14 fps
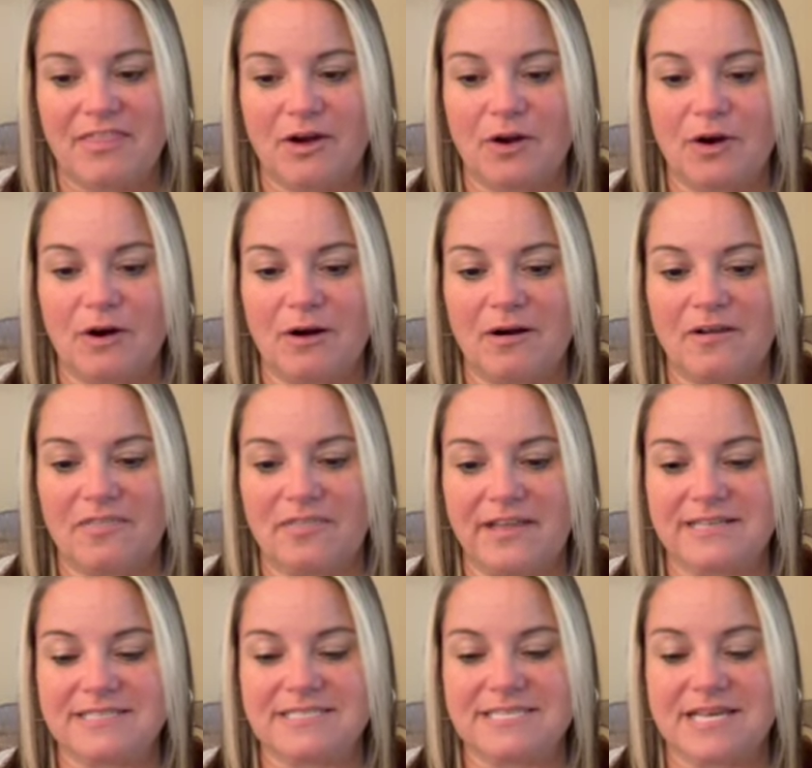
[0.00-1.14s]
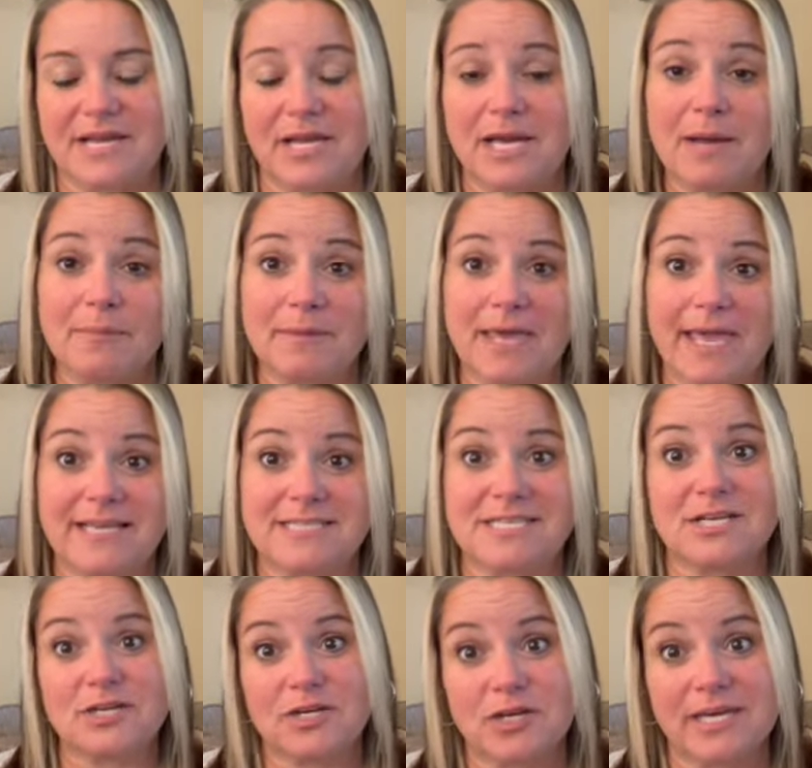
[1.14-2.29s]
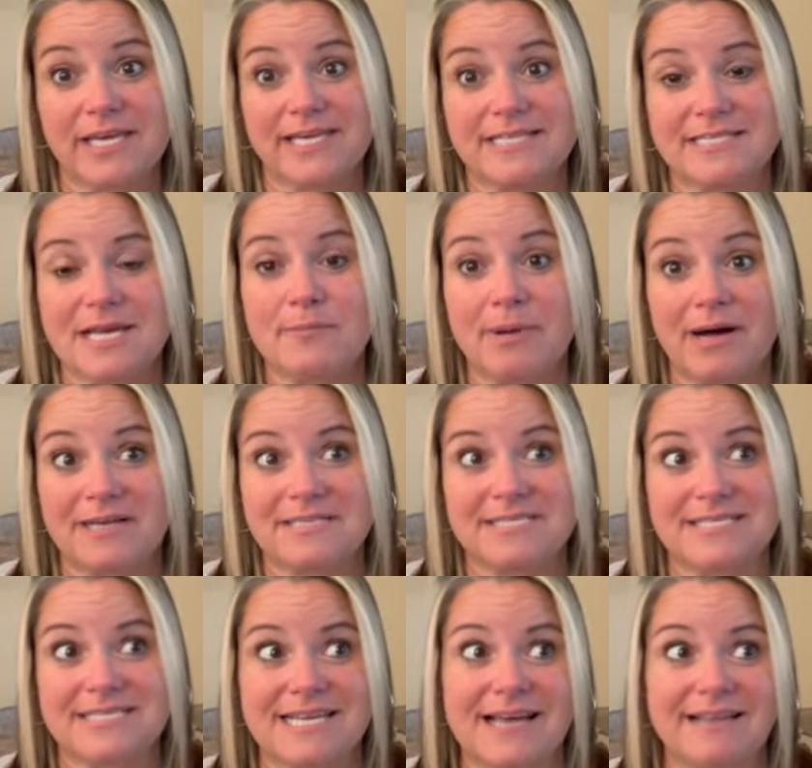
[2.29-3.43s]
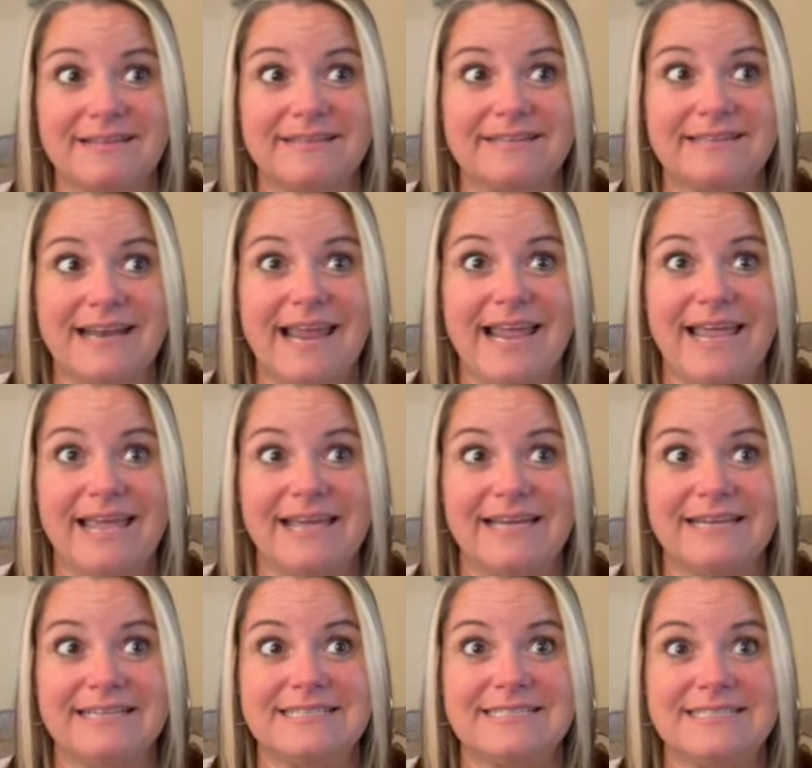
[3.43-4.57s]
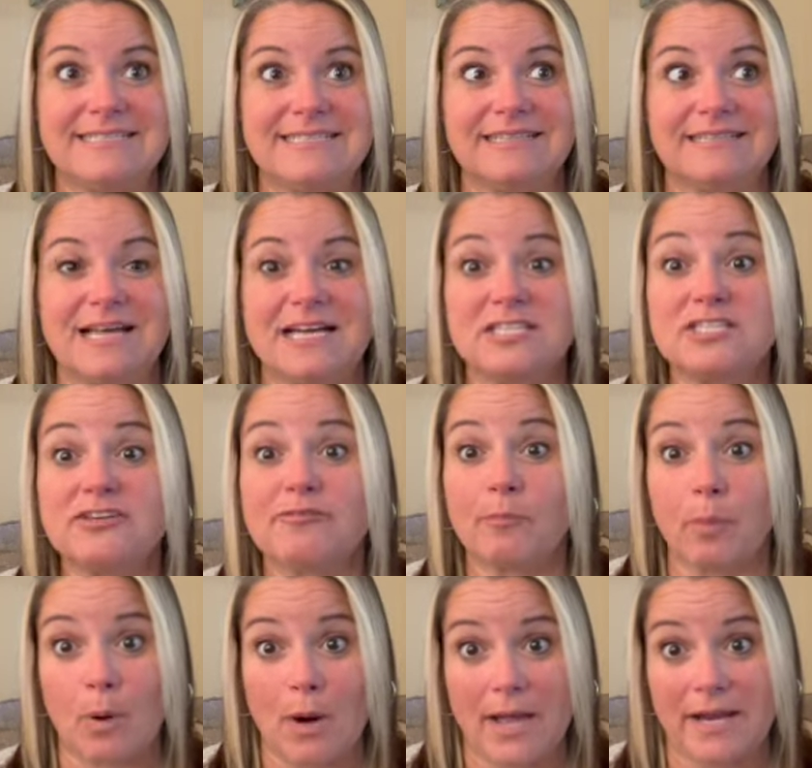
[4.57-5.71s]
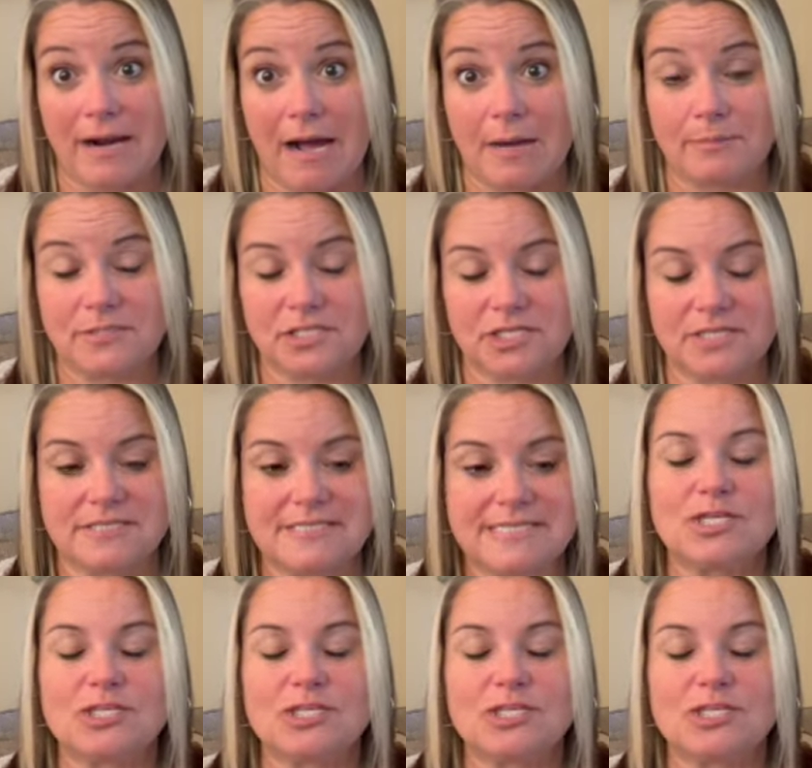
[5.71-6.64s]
There are things like cupcakes and cookies and pasta salad and lots of bread options.